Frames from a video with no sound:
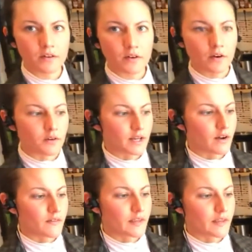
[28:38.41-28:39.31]
coating
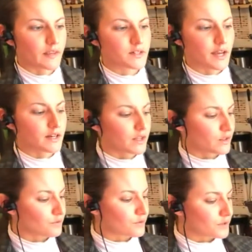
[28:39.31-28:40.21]
on the outside, and
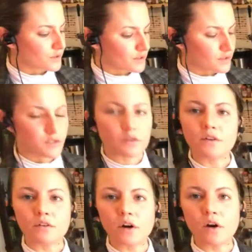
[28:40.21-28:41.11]
the roots just
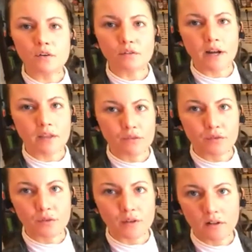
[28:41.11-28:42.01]
grow right
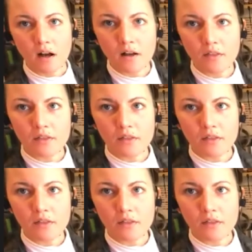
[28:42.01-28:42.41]
through the cloth.